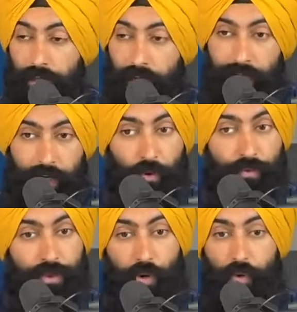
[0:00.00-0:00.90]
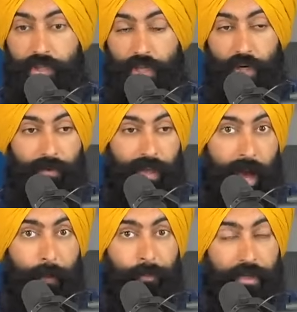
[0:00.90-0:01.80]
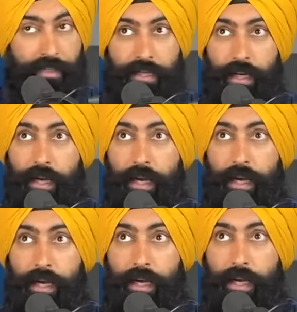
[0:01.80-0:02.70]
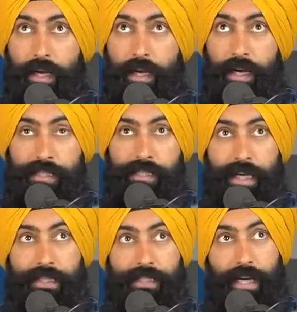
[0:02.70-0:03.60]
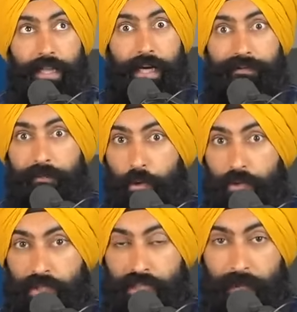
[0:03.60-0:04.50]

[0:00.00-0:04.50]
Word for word: And I know the whole term capitalist incites a lot of emotions.